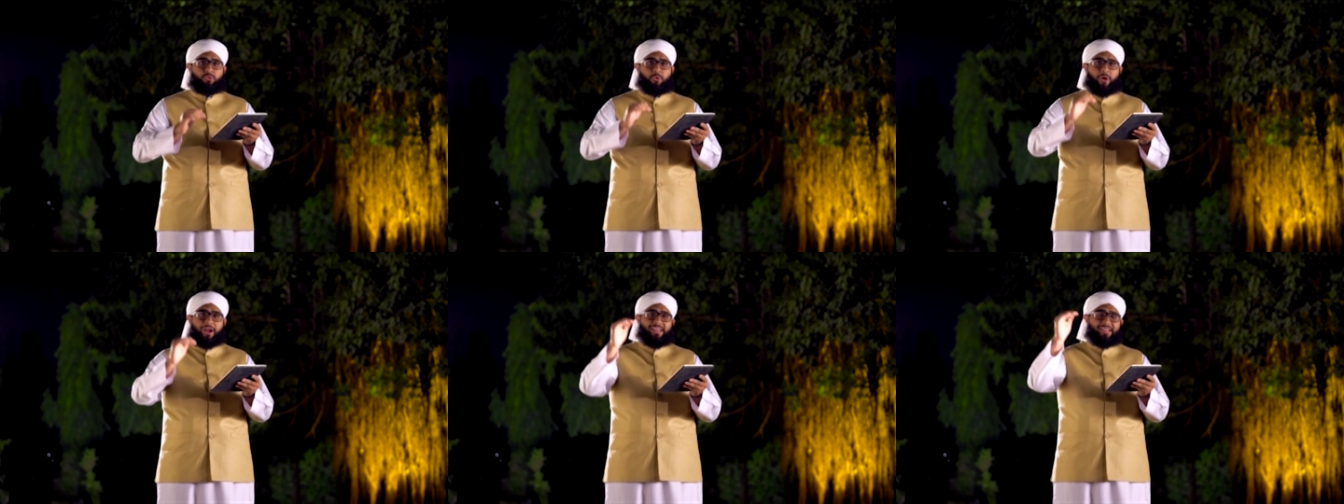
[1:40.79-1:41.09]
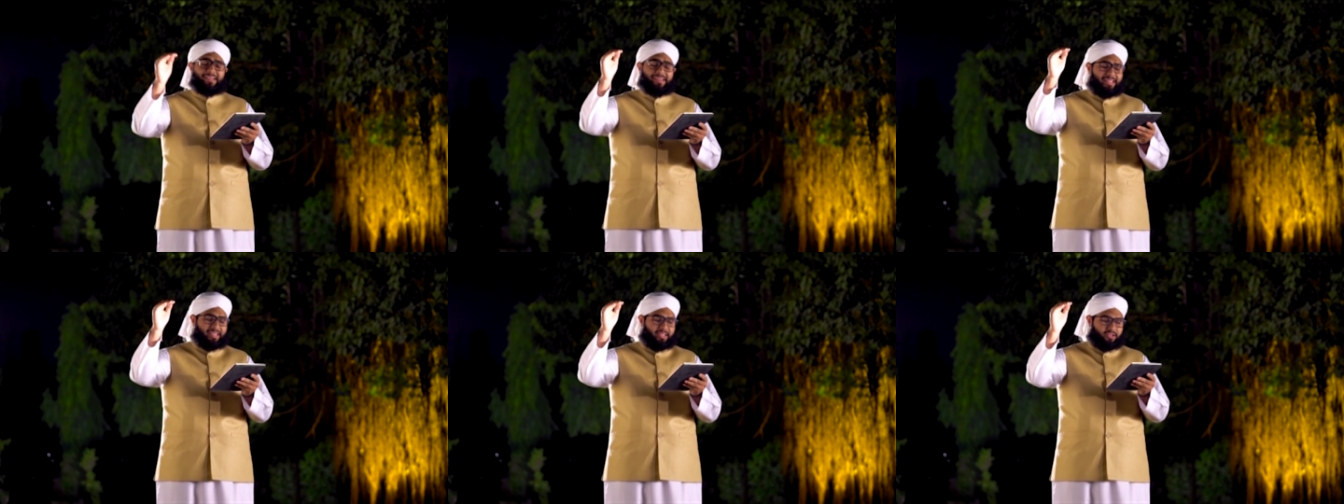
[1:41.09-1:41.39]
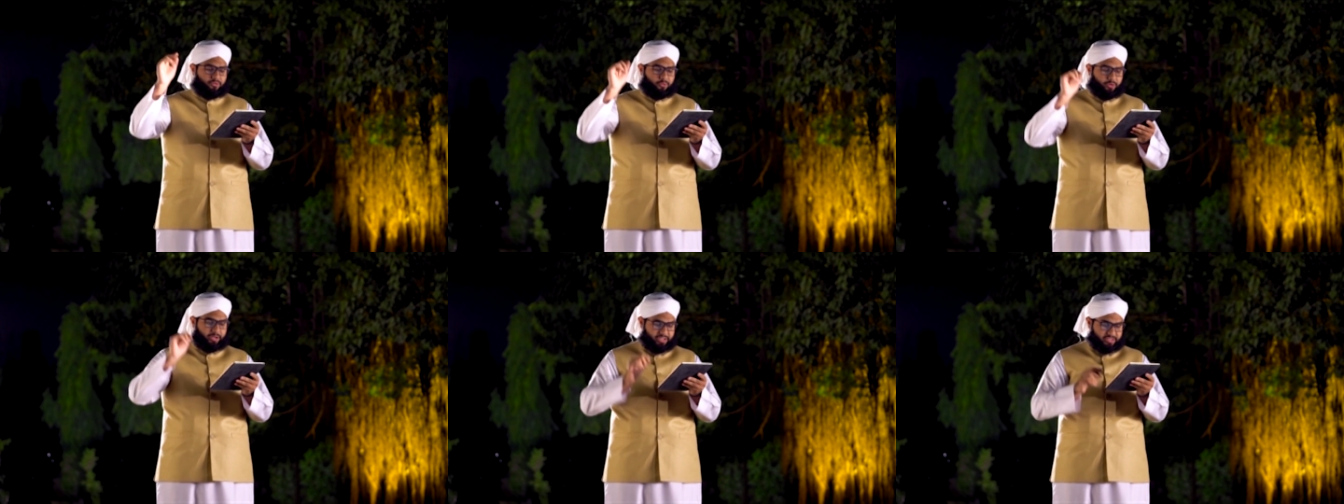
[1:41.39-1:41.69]
greatly
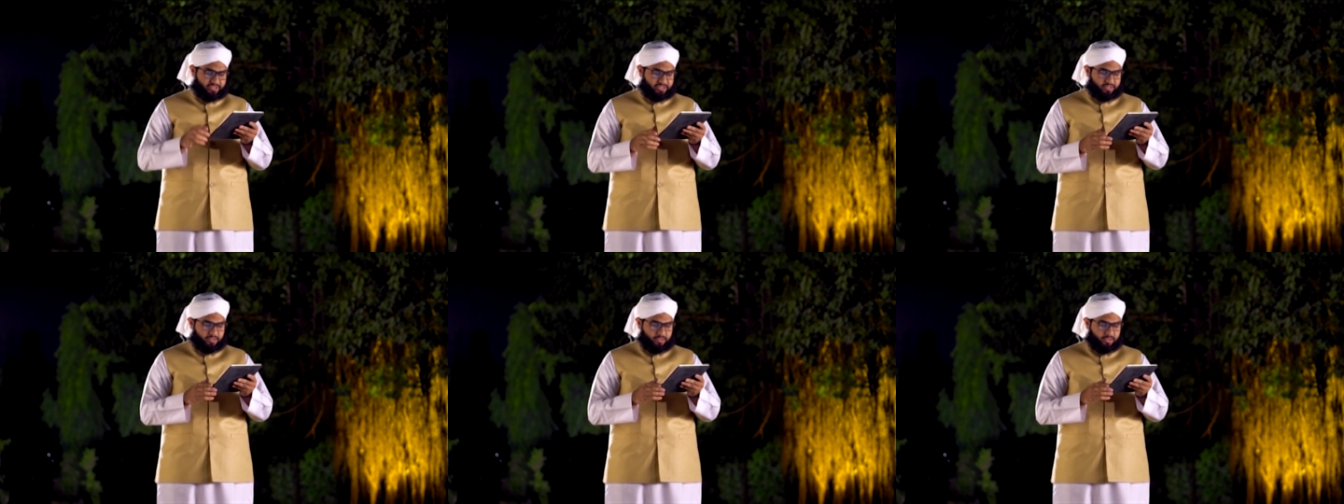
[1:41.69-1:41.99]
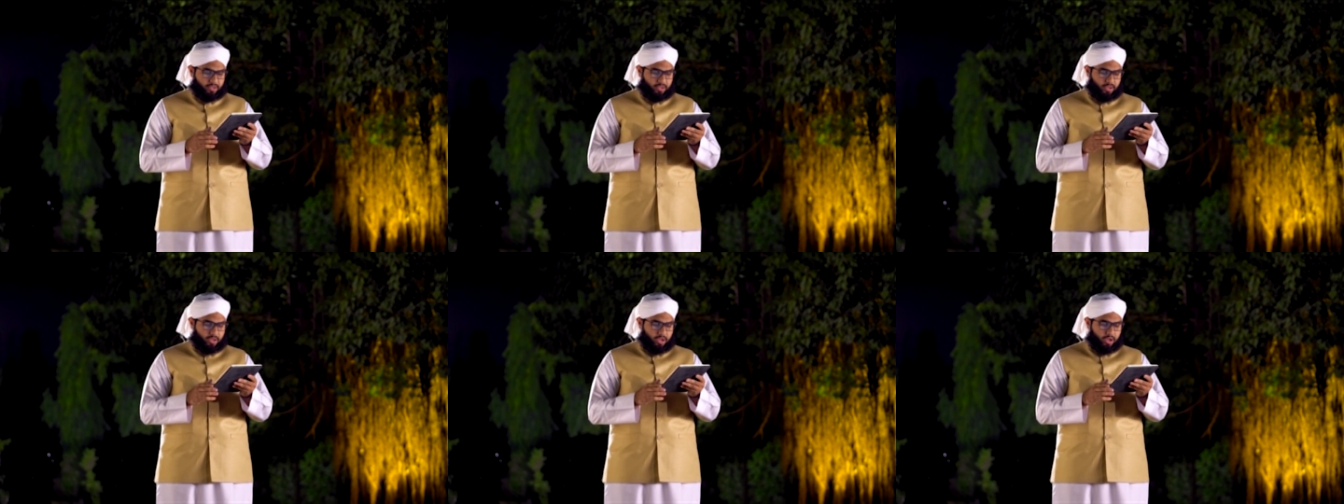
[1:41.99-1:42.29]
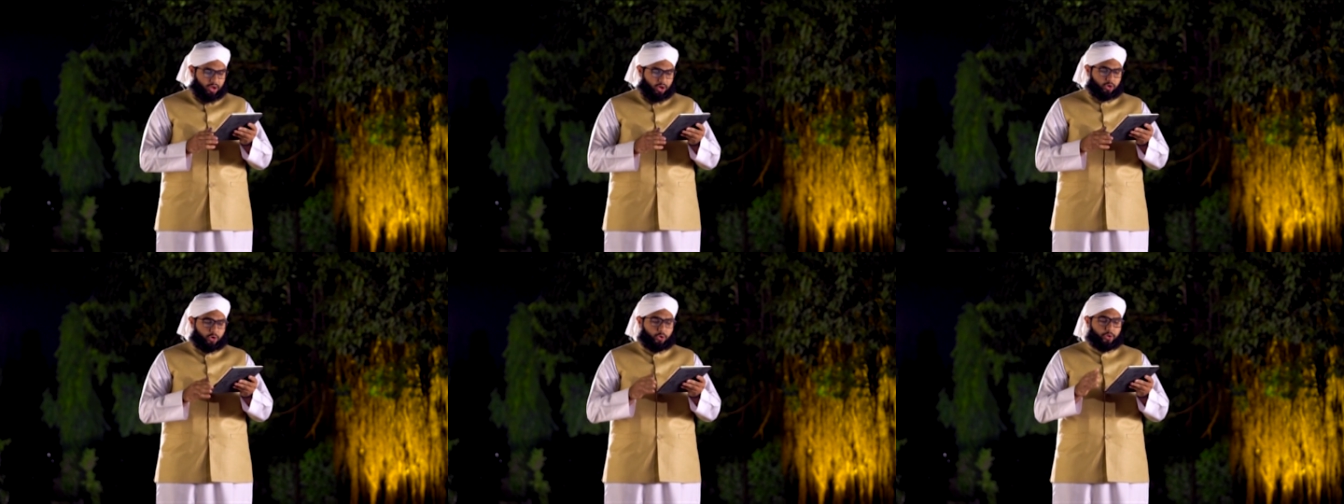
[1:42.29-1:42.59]
increased.
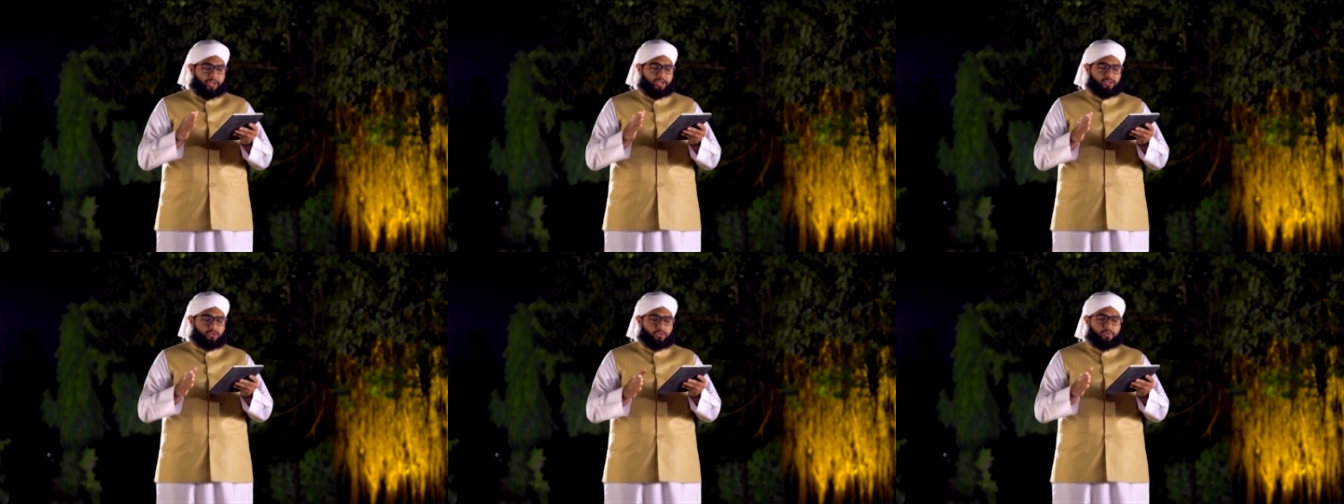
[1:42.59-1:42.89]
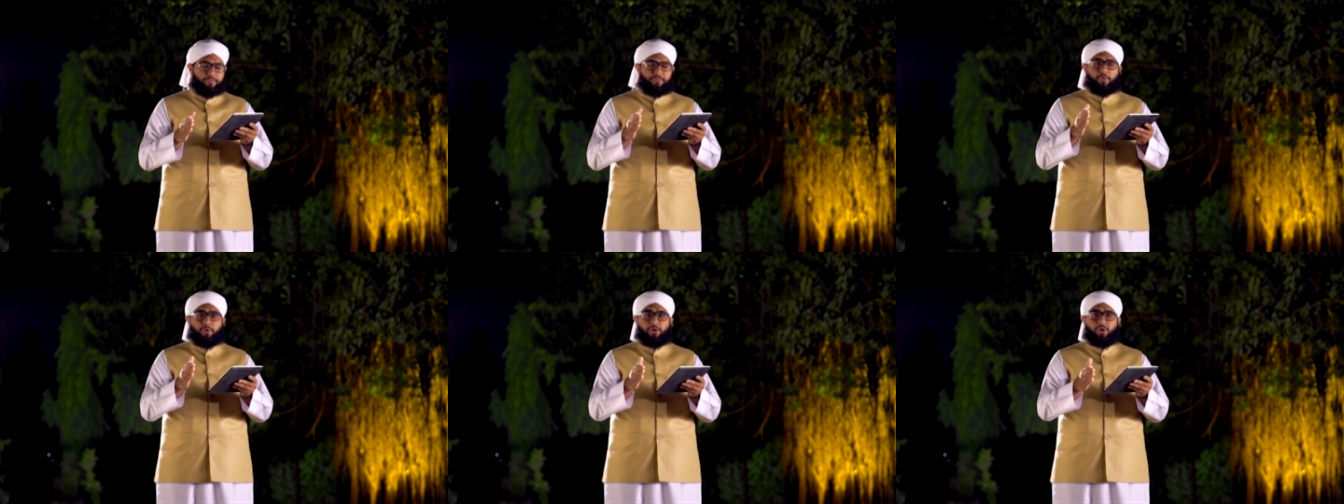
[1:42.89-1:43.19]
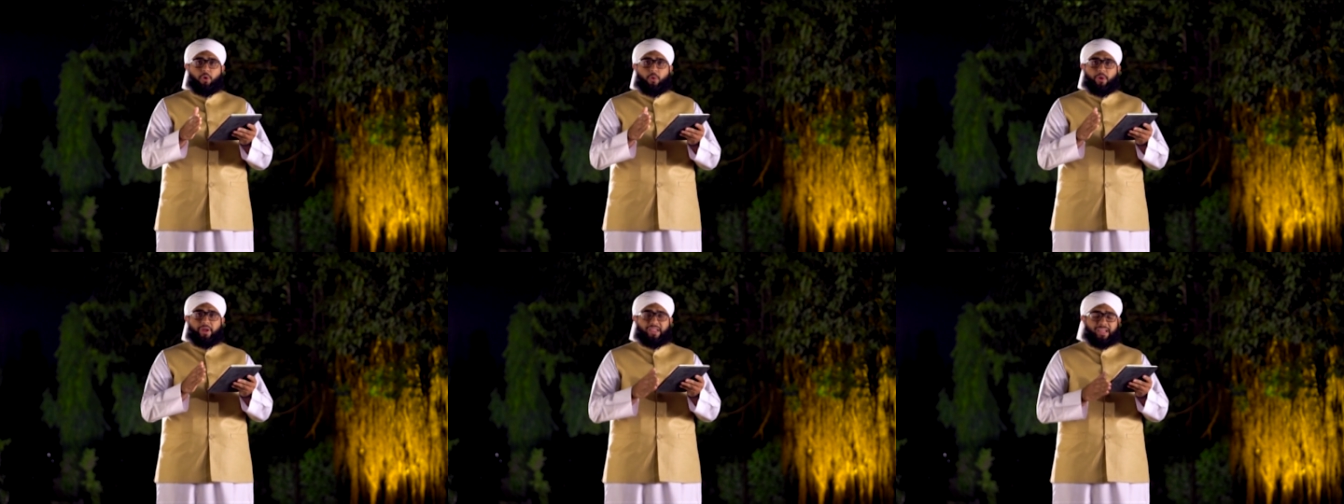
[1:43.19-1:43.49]
According to the
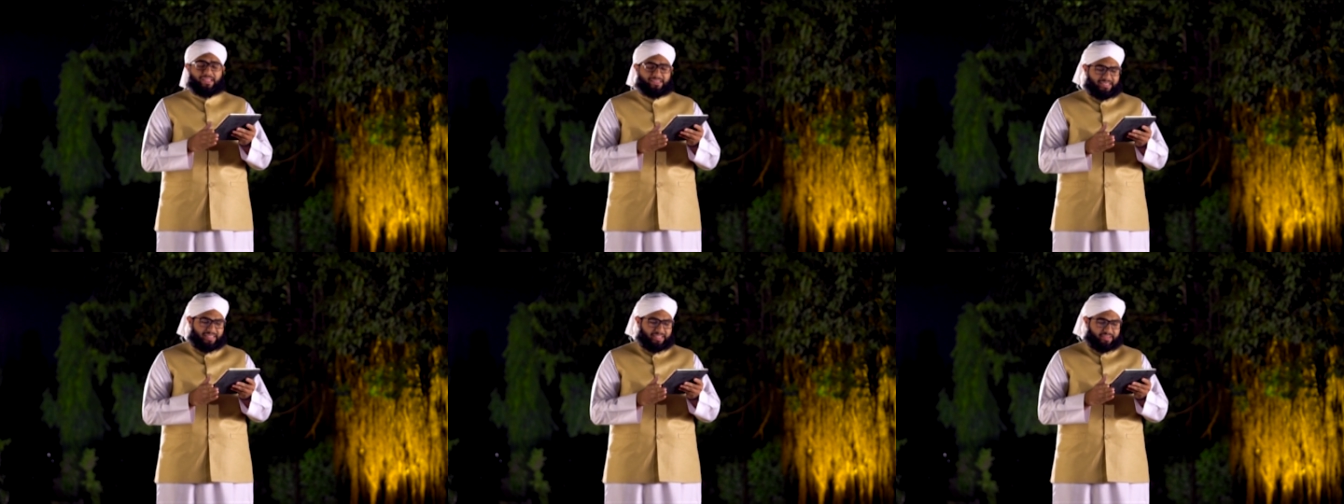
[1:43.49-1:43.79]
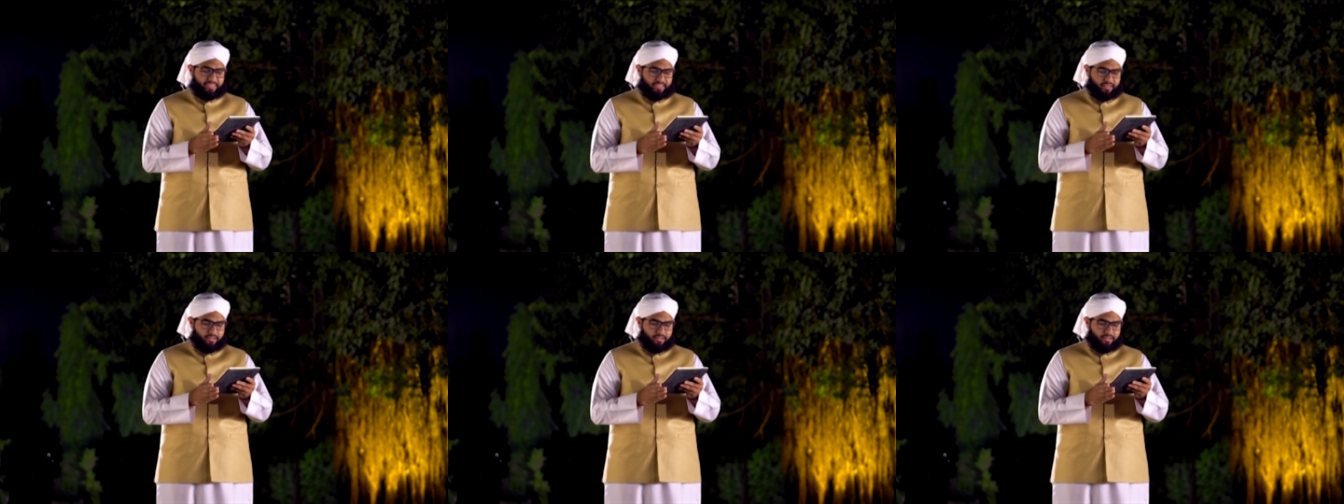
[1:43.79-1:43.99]
foregoing hadith,